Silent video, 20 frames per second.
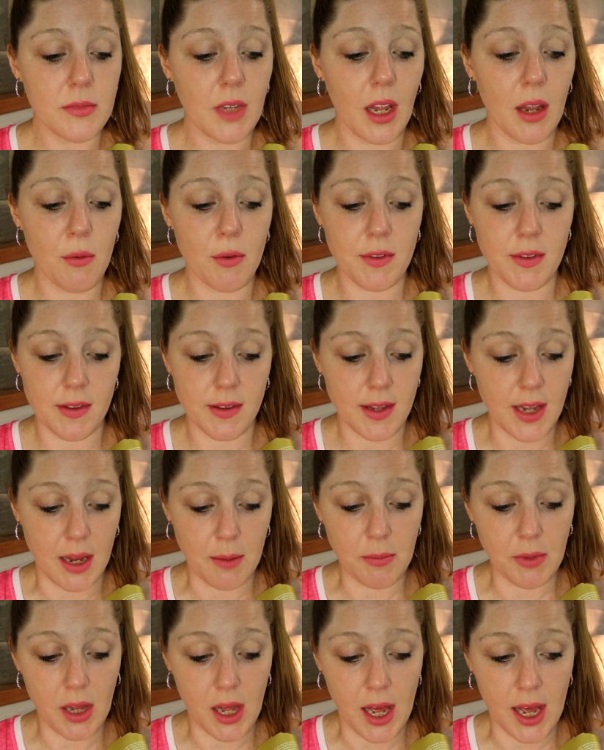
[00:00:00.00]
It was the
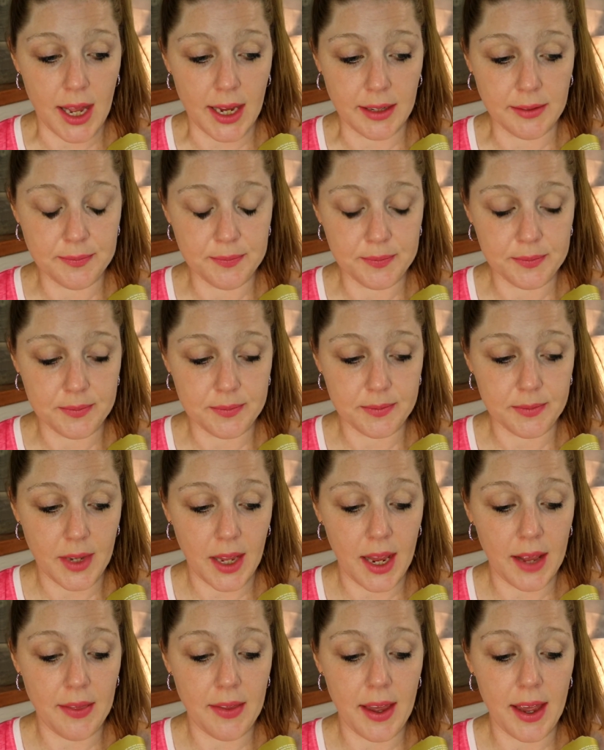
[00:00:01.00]
same line.
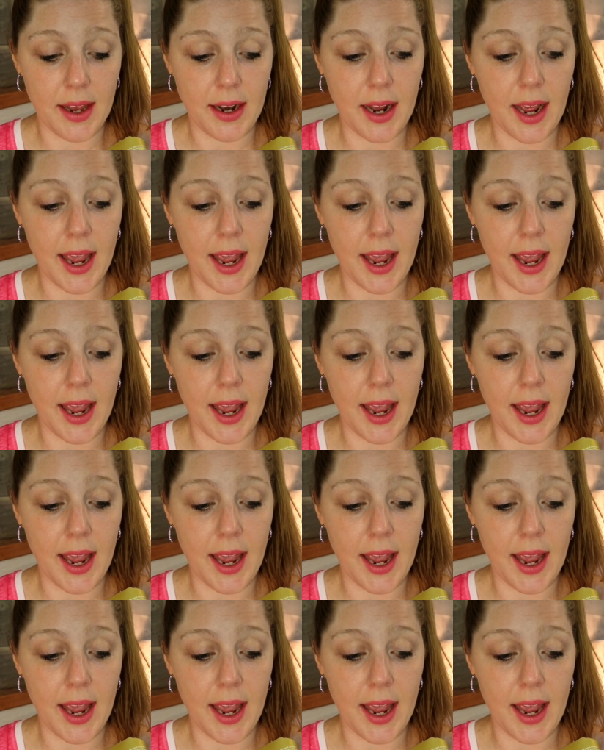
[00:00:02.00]
And then